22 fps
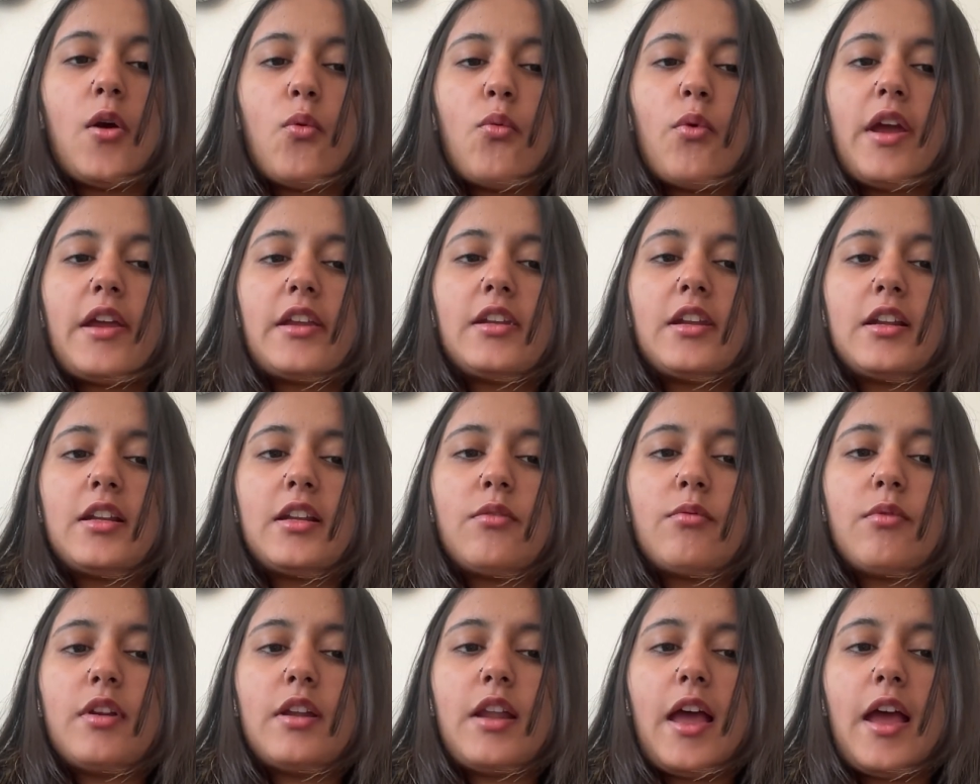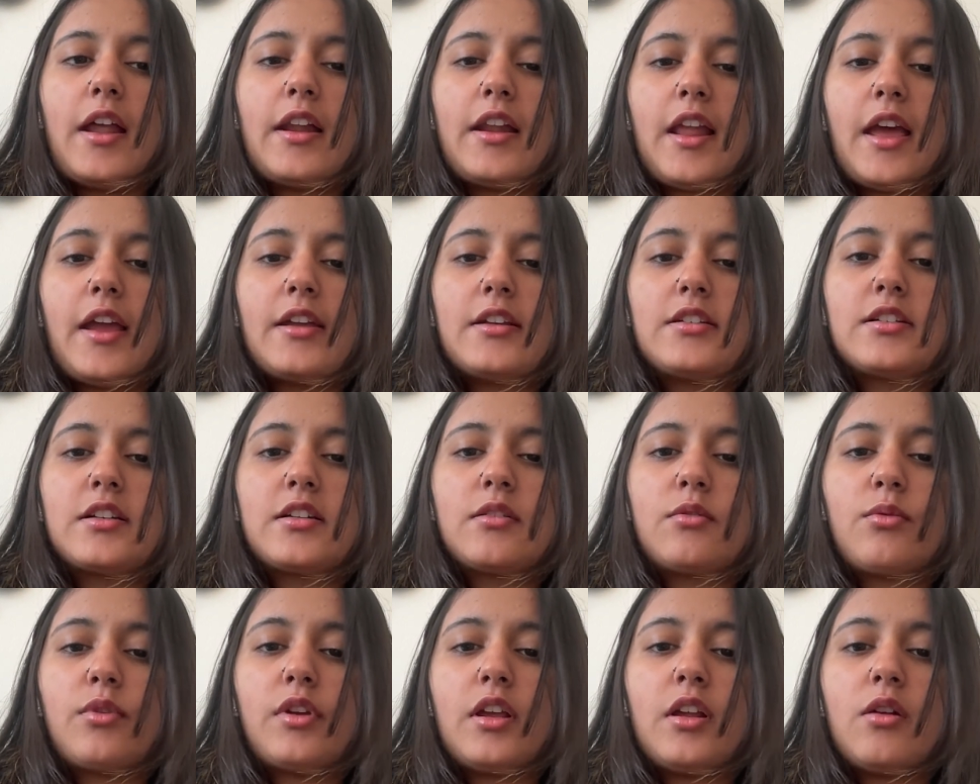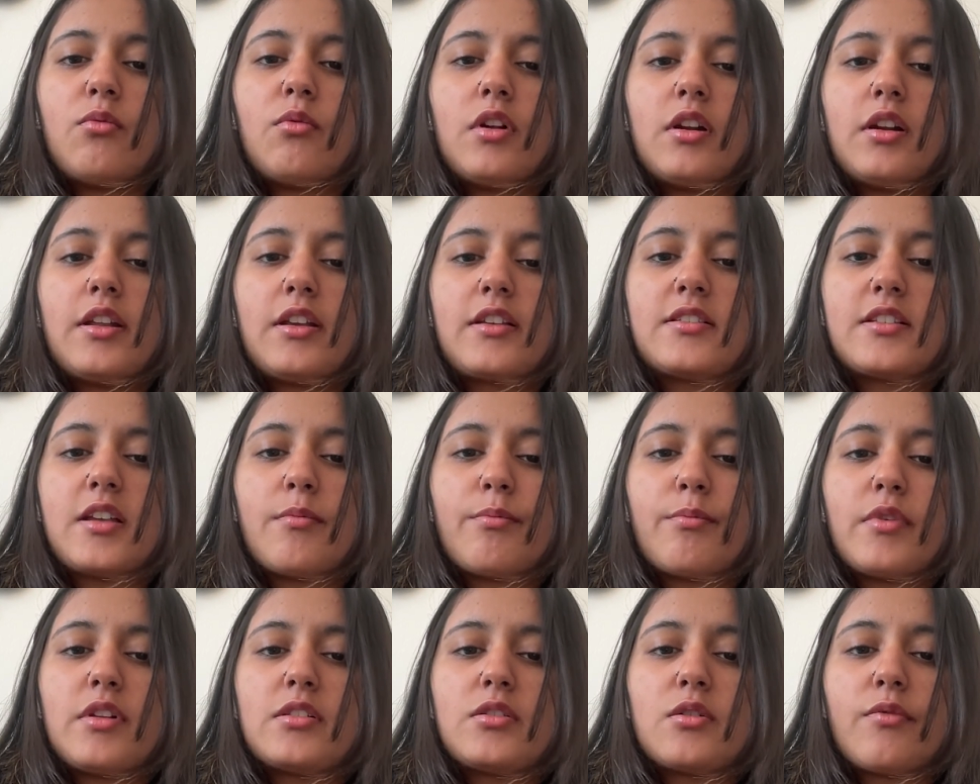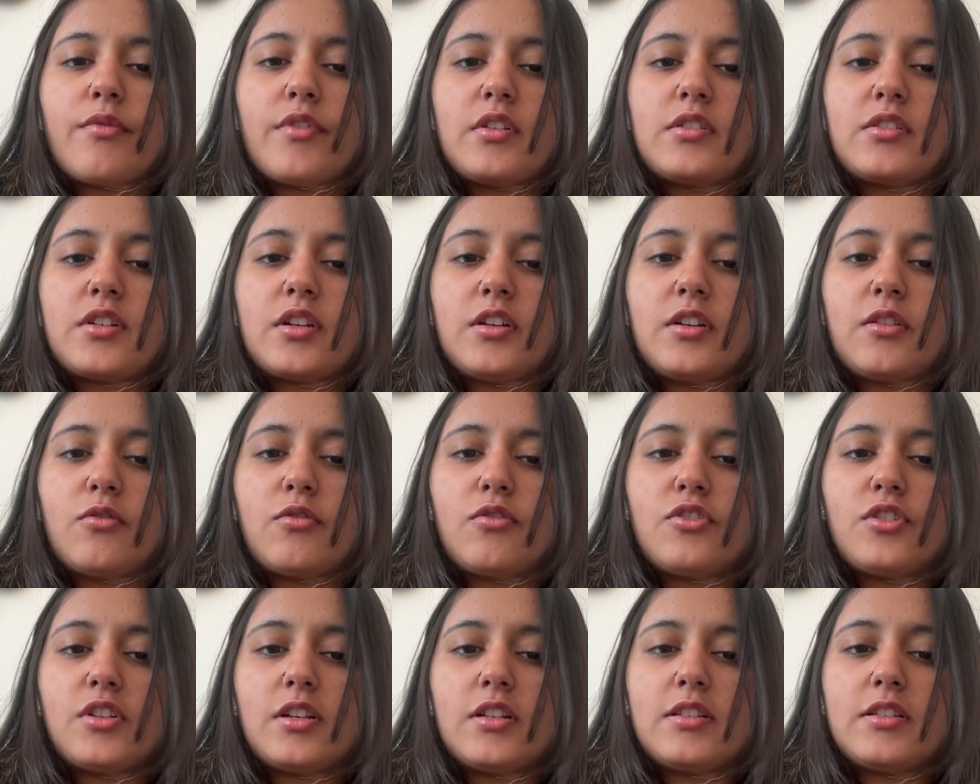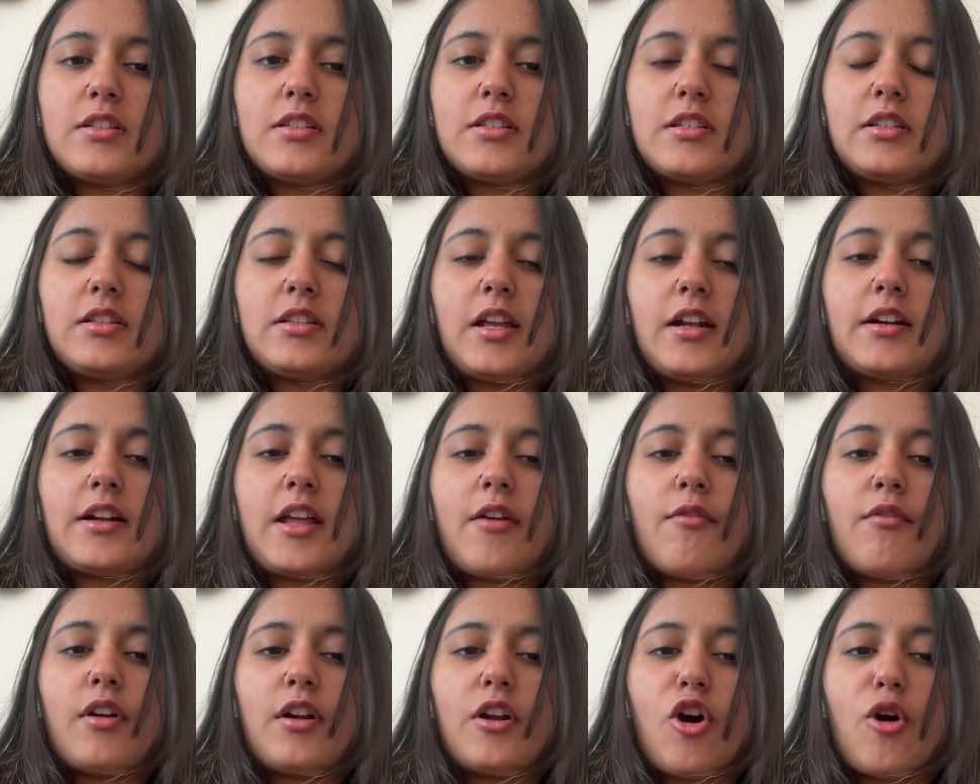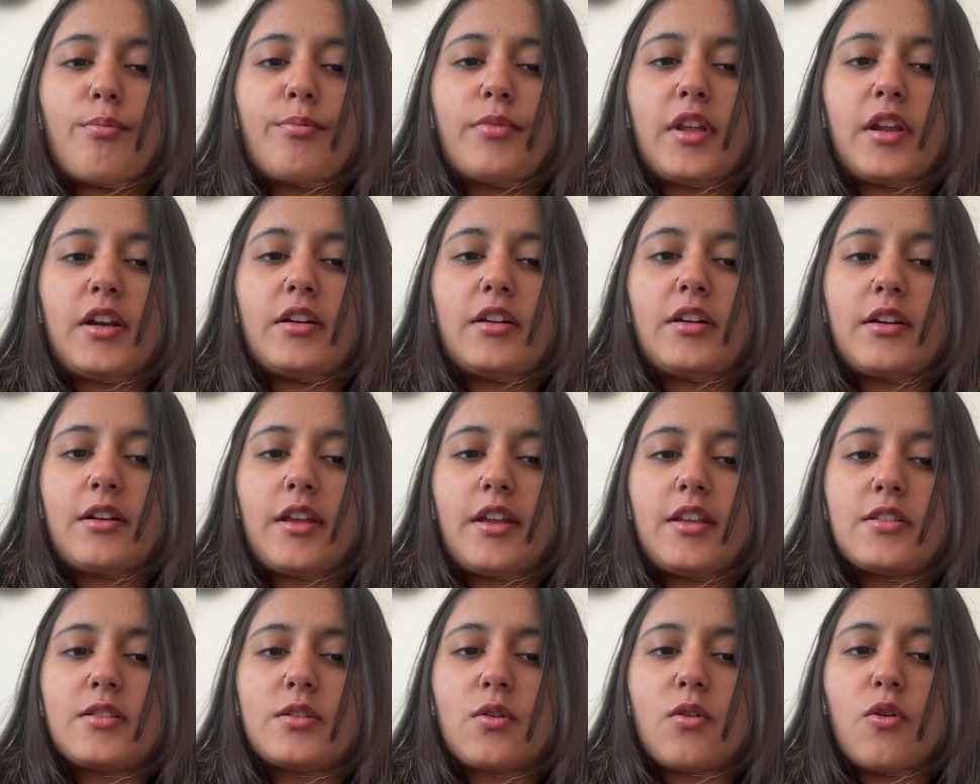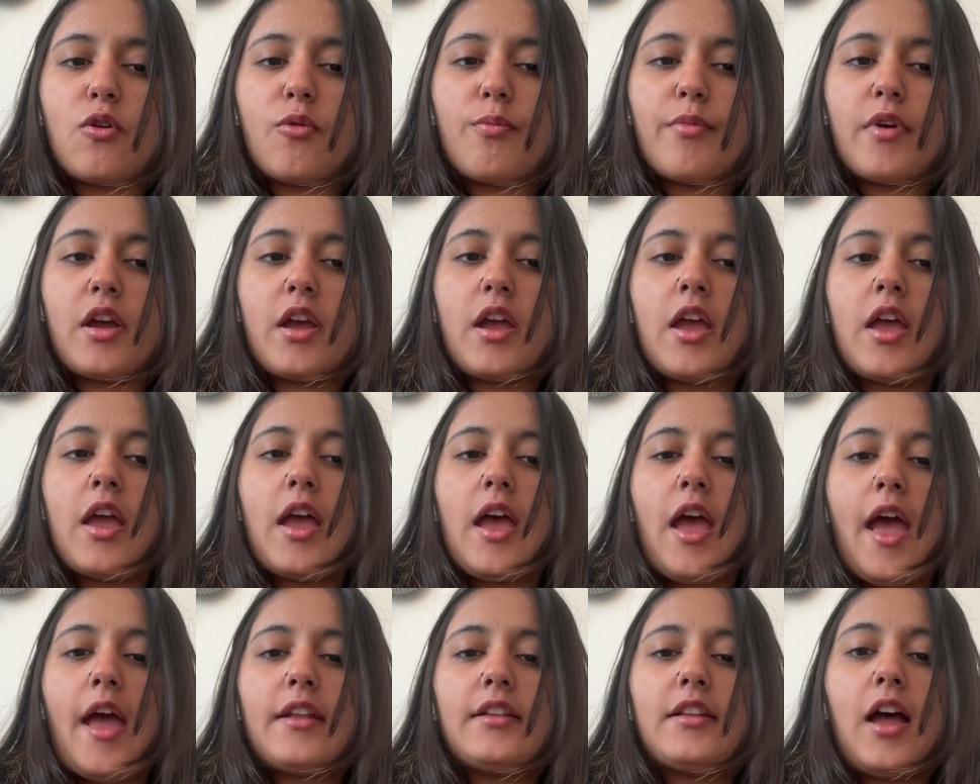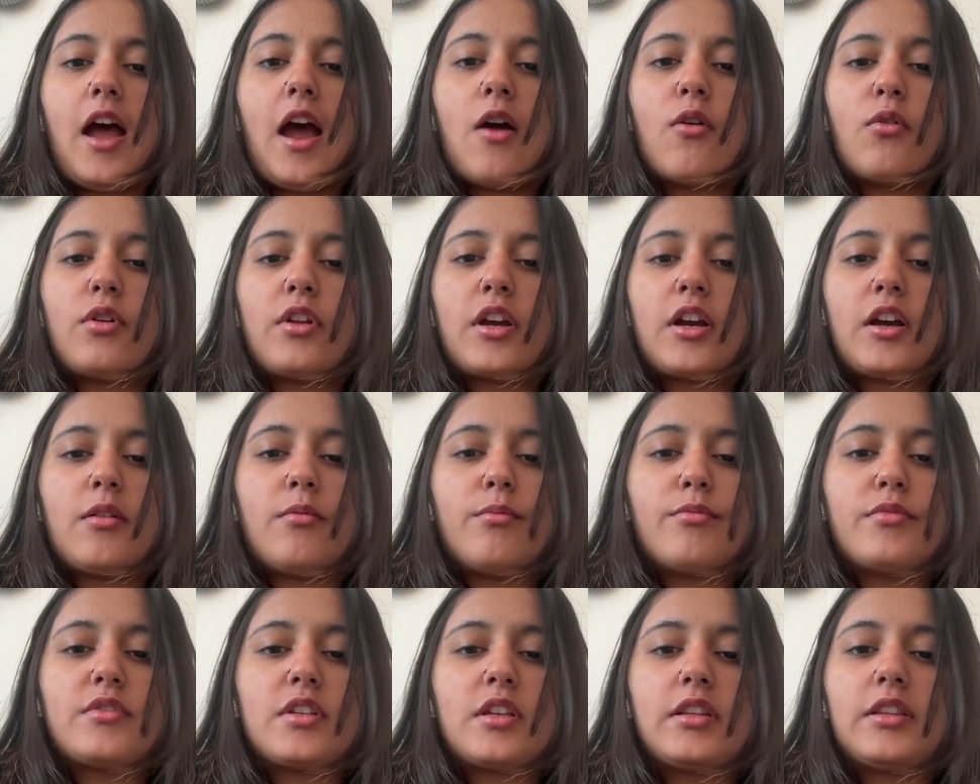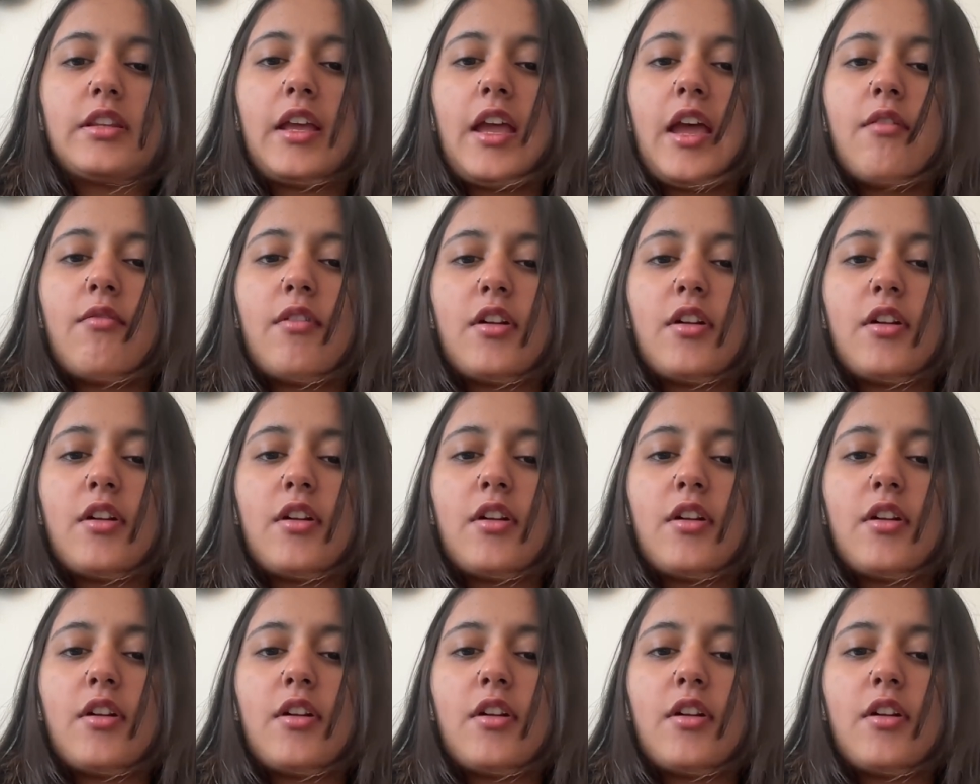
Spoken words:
Finally, we'll highlight real-world examples of institutions that have adopted Gradescope and the outcomes they have